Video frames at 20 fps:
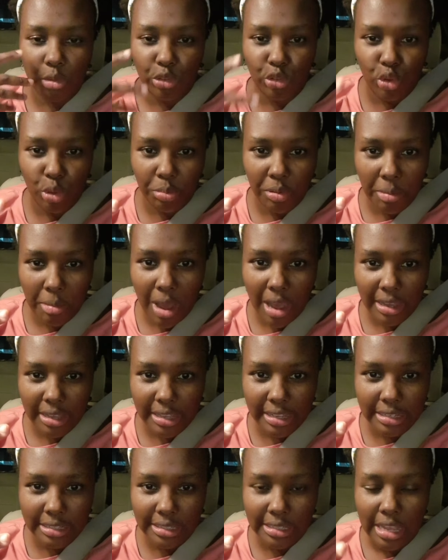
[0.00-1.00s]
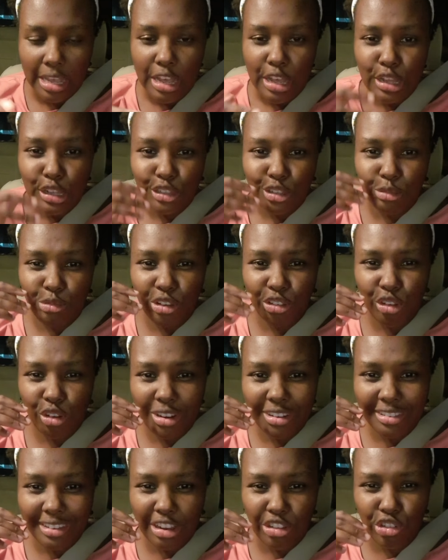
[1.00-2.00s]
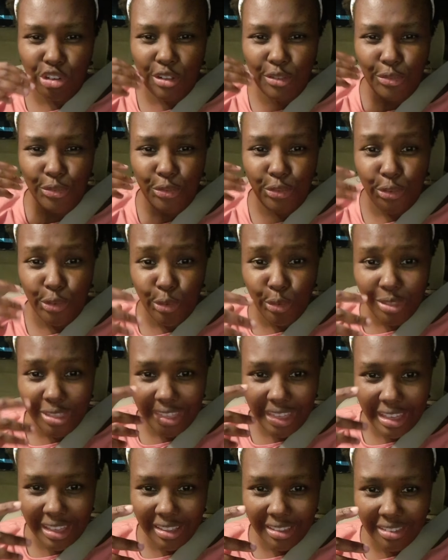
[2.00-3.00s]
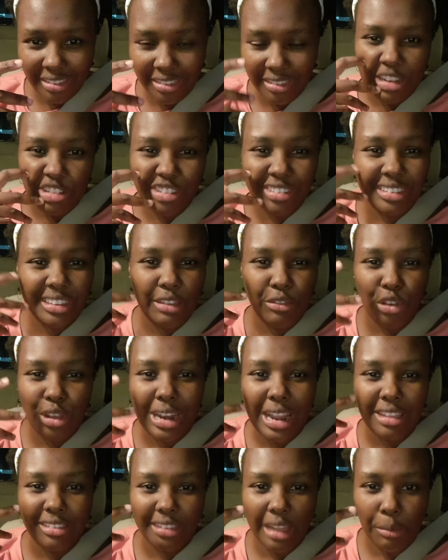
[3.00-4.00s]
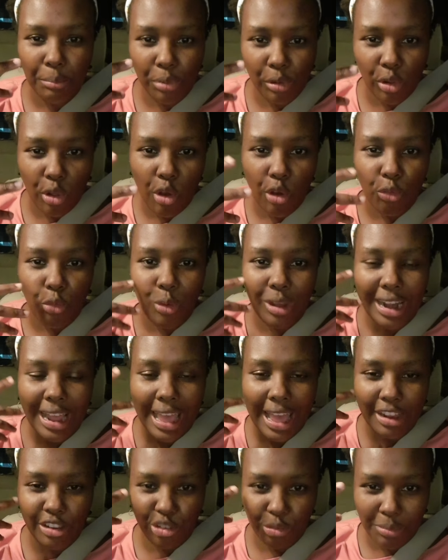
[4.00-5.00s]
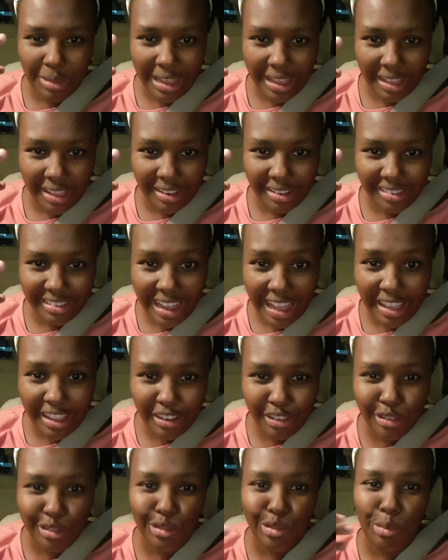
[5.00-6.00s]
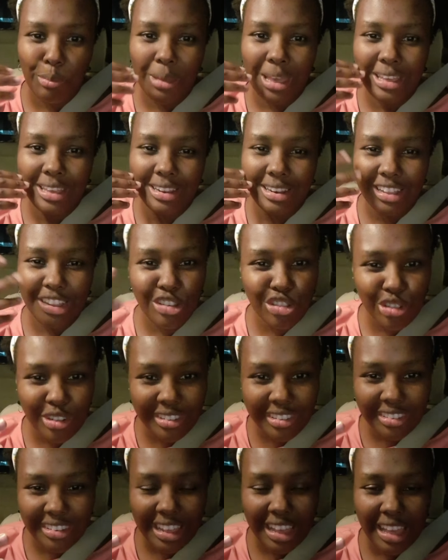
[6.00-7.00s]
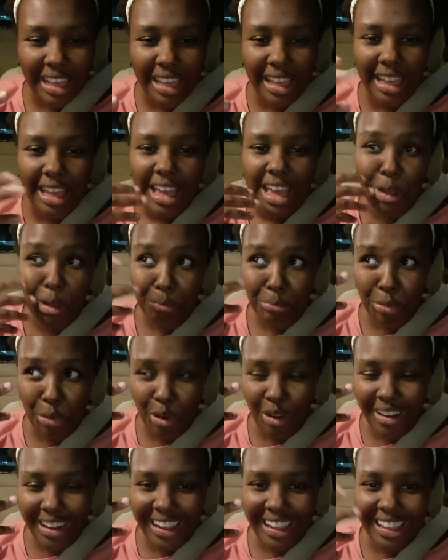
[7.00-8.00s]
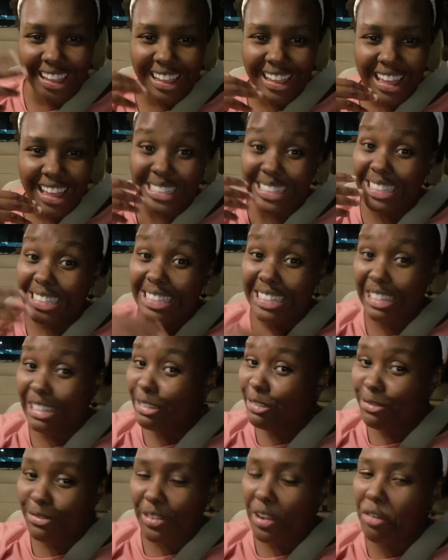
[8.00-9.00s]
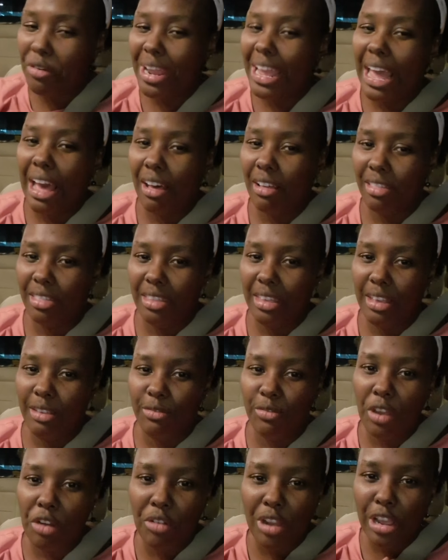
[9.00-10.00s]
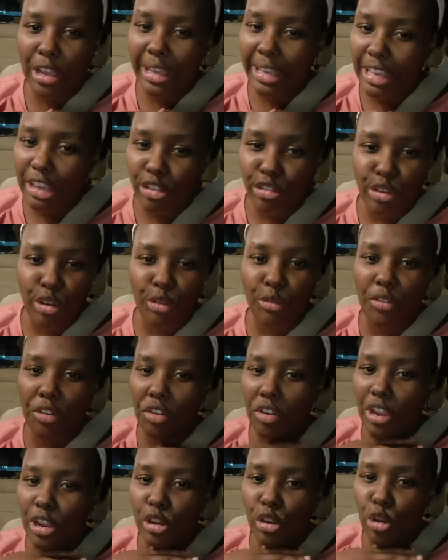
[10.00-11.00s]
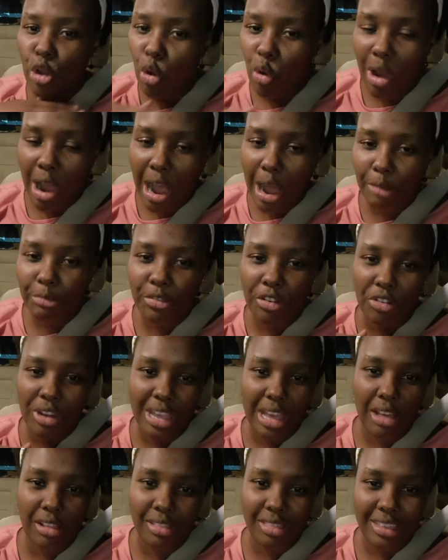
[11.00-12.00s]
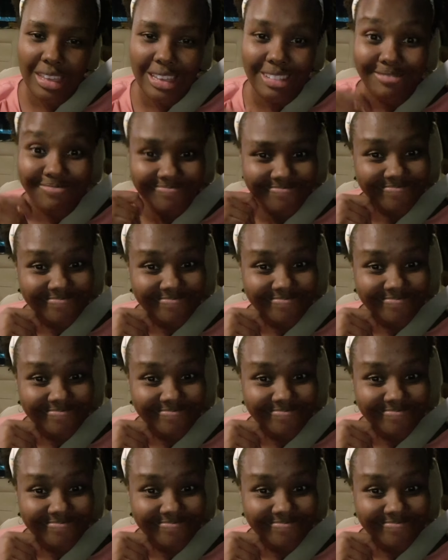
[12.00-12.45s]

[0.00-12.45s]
from the supermarket. So I'm just going to touch a few things and just give you an example of what I add to my diet to make it interesting, not boring, but still very healthy, very keto, very low carb, very healthy.